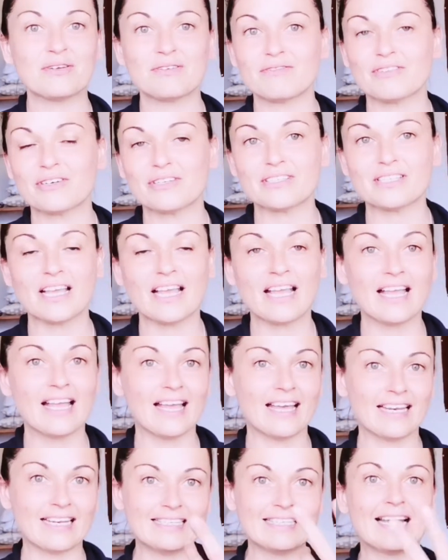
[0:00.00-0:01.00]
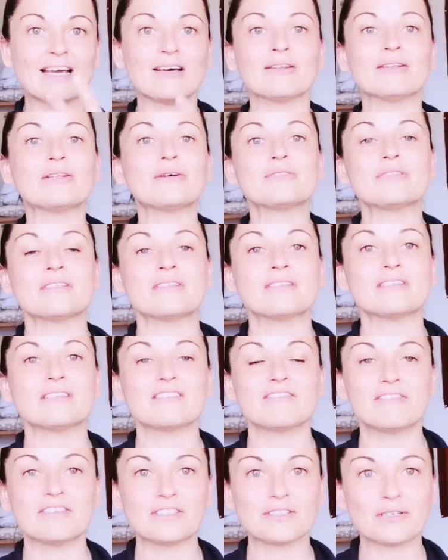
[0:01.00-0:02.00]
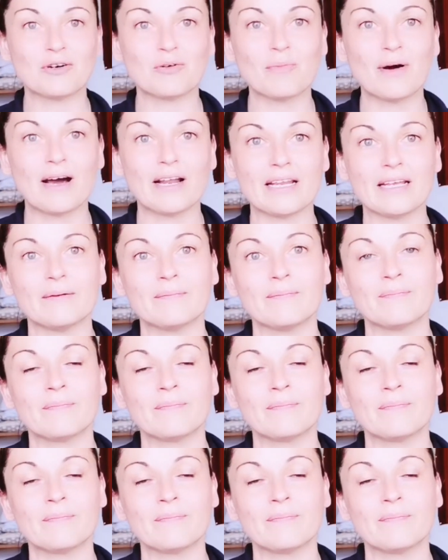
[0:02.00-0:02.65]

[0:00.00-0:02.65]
the universe, and it downloads into the physical body.